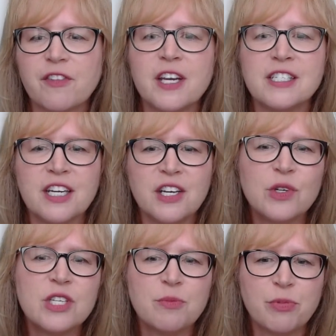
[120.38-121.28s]
of
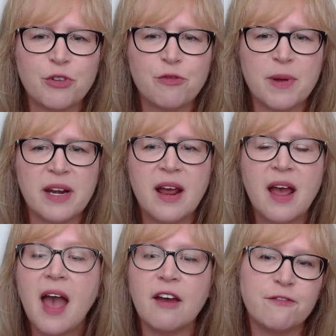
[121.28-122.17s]
continuous improvement
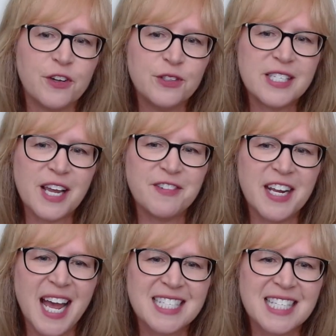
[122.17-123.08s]
and food
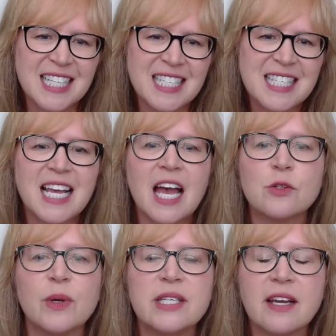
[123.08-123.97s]
safety excellence
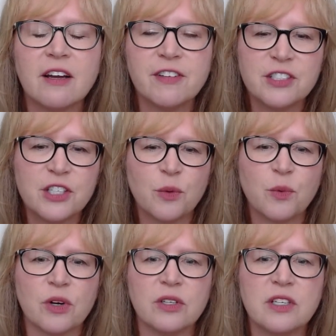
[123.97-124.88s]
as we delve into the
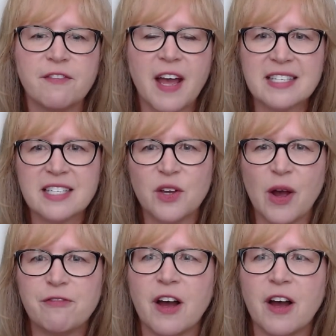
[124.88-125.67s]
world of SQF